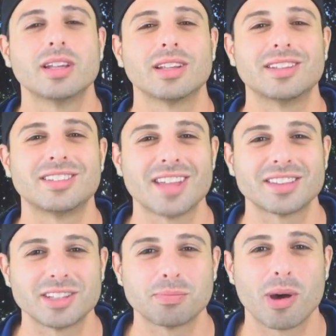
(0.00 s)
Let's
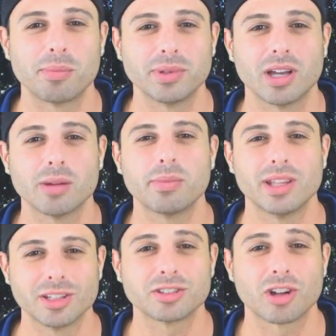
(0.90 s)
set this puppy up
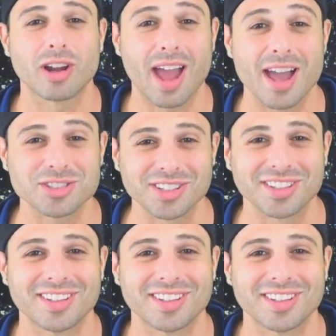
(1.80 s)
and let's start hashing.